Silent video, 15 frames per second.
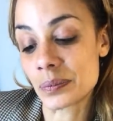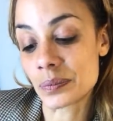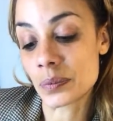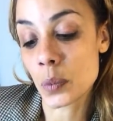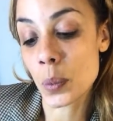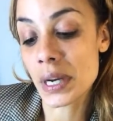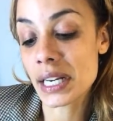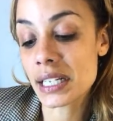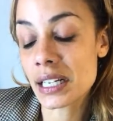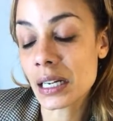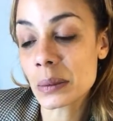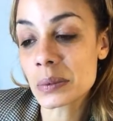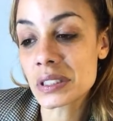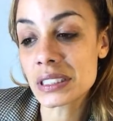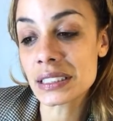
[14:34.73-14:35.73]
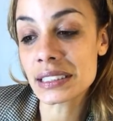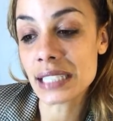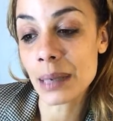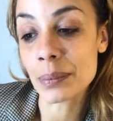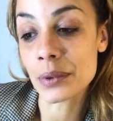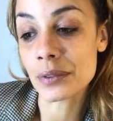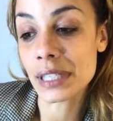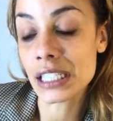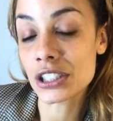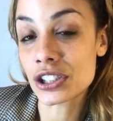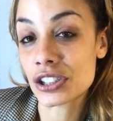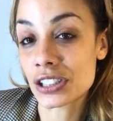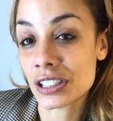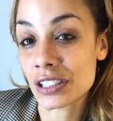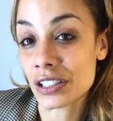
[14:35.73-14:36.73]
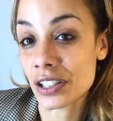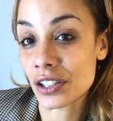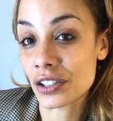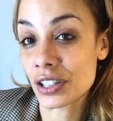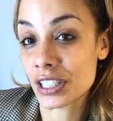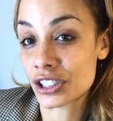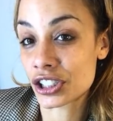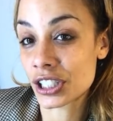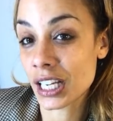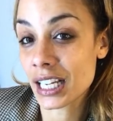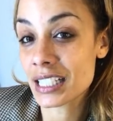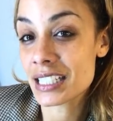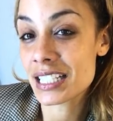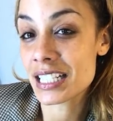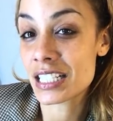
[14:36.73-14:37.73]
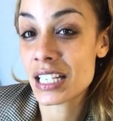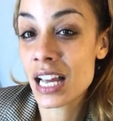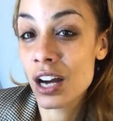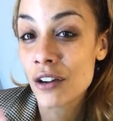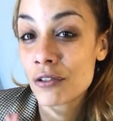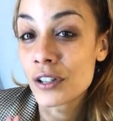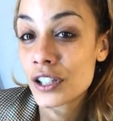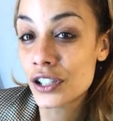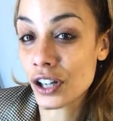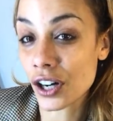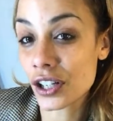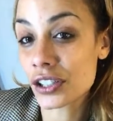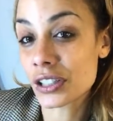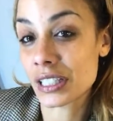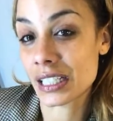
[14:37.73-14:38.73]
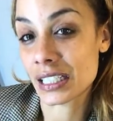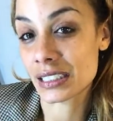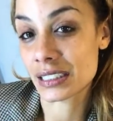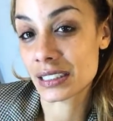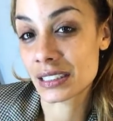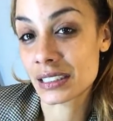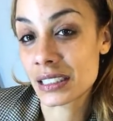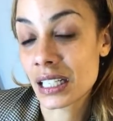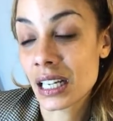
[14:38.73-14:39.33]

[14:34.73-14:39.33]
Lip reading: when it comes to separation, the chances, regardless